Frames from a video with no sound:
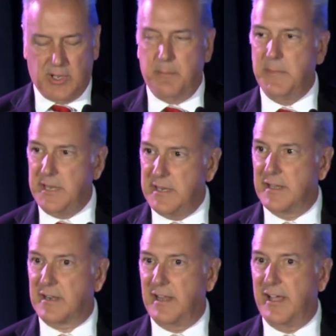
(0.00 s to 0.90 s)
a media
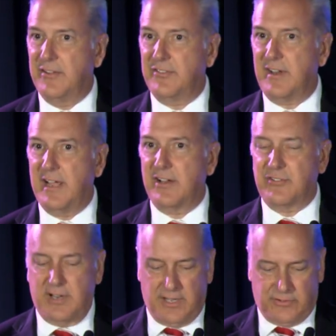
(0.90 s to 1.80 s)
class that I
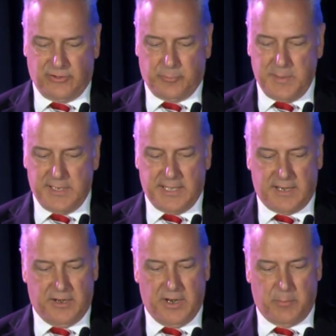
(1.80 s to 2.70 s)
actually got to speak at
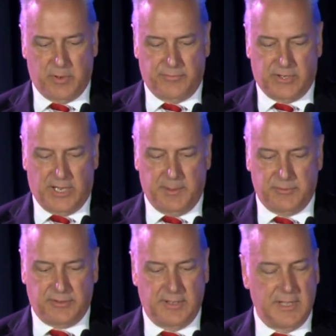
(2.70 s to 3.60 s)
a number of times.